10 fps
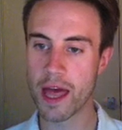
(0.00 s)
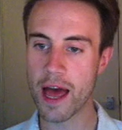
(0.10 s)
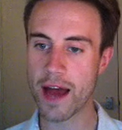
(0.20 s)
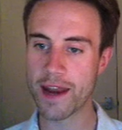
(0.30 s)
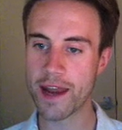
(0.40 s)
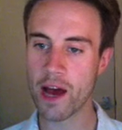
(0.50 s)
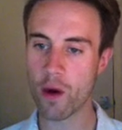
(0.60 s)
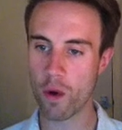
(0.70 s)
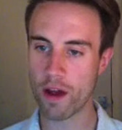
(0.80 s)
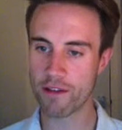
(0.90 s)
And
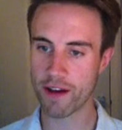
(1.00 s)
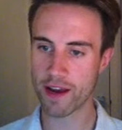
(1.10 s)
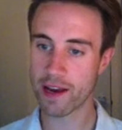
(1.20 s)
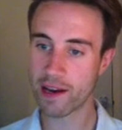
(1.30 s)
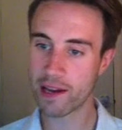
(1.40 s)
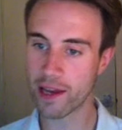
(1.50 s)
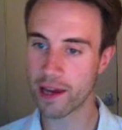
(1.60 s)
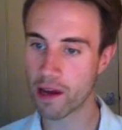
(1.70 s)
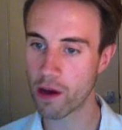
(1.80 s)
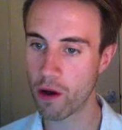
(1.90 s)
now if I click
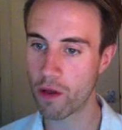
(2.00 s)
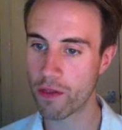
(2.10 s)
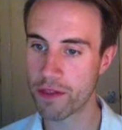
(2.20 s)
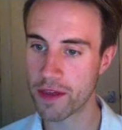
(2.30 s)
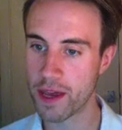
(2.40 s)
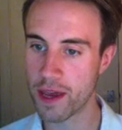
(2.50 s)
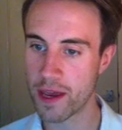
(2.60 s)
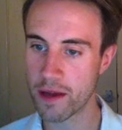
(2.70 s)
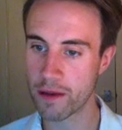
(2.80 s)
on the